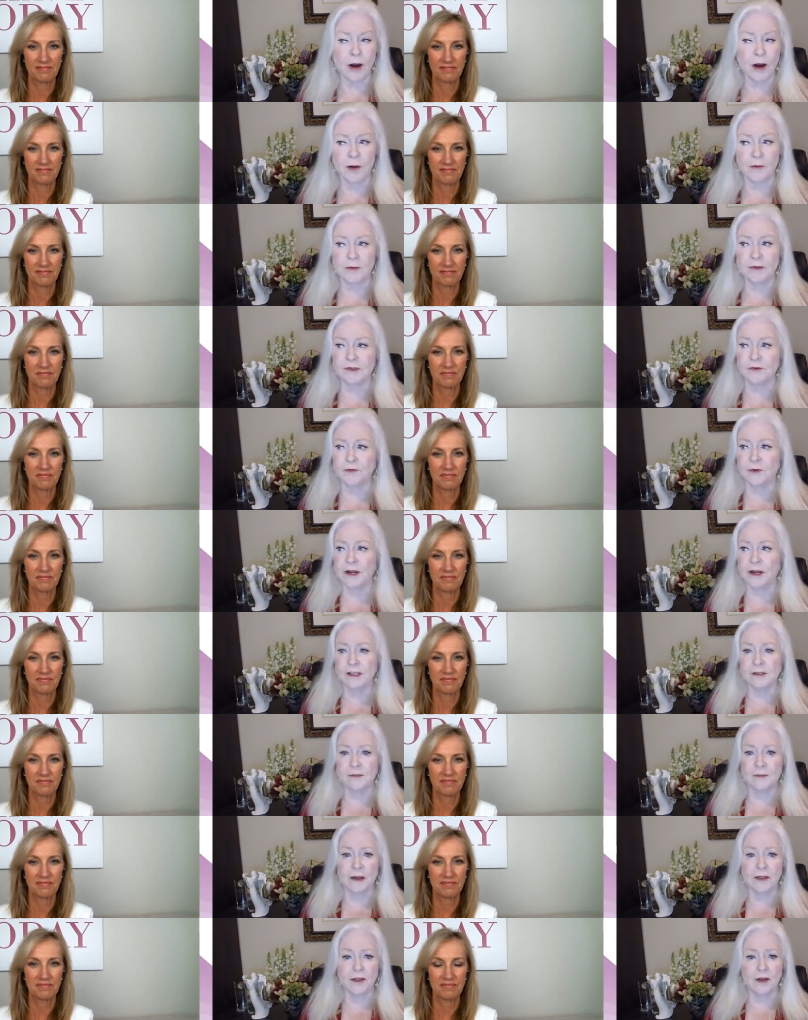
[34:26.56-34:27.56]
Speaker 1: I was
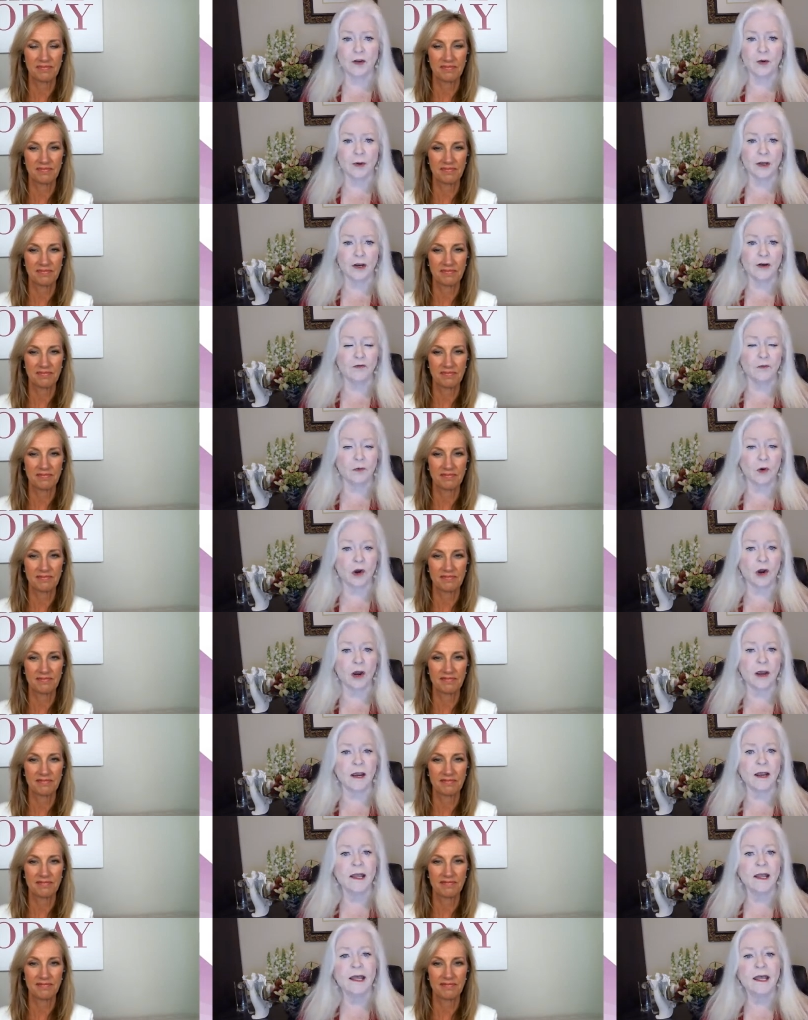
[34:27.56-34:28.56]
raised by the queen of
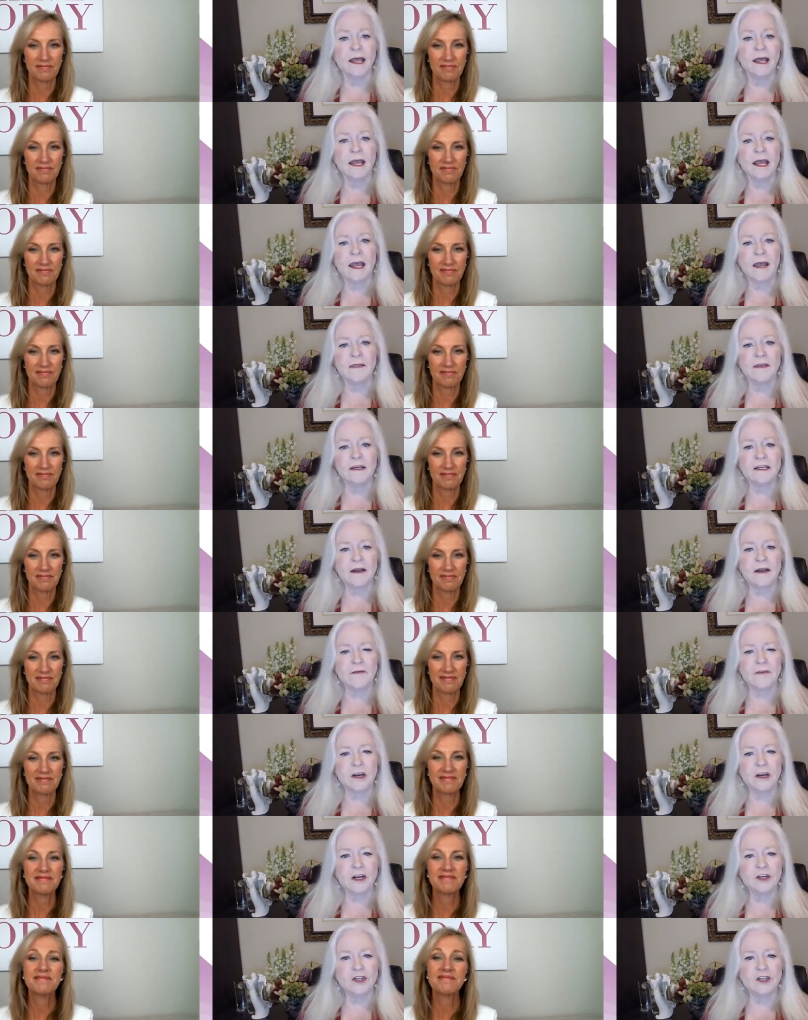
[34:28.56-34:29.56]
worry. And the
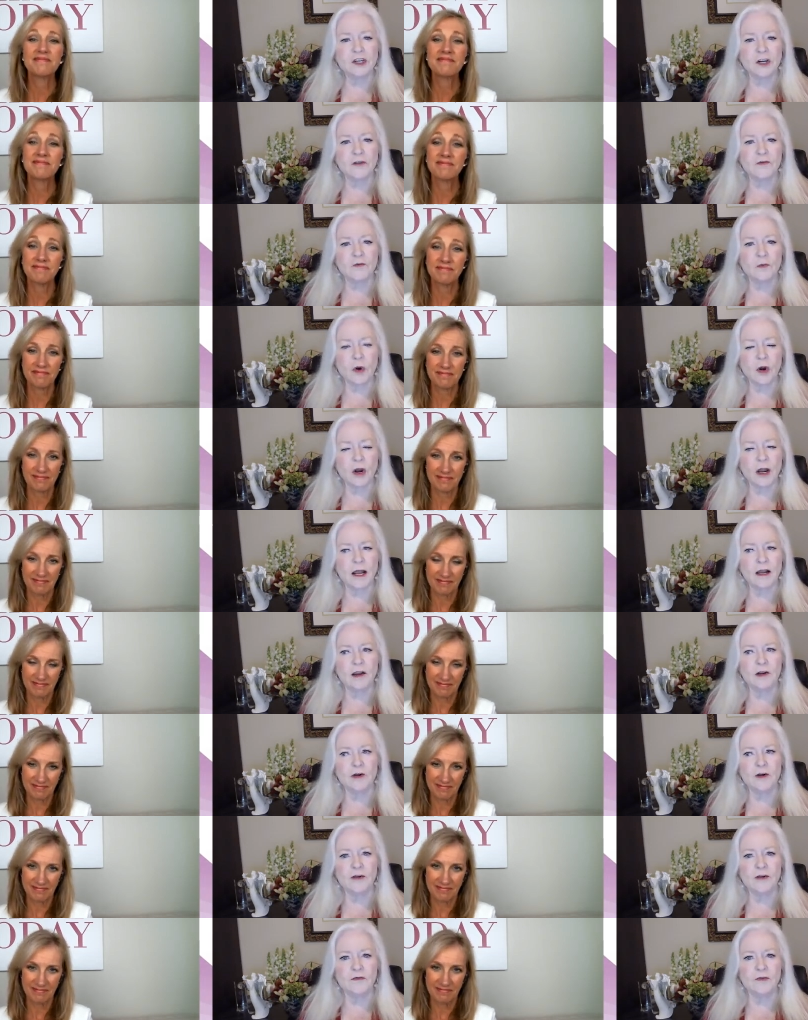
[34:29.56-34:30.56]
definition of worry I
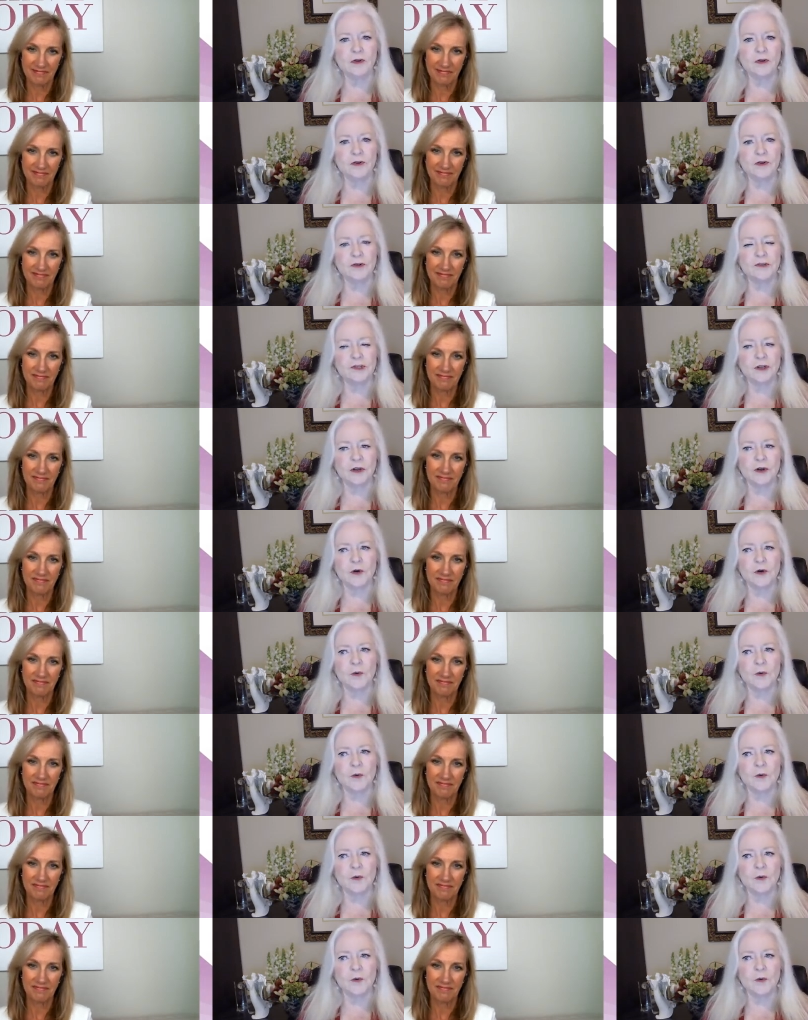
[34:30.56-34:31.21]
learned a few years ago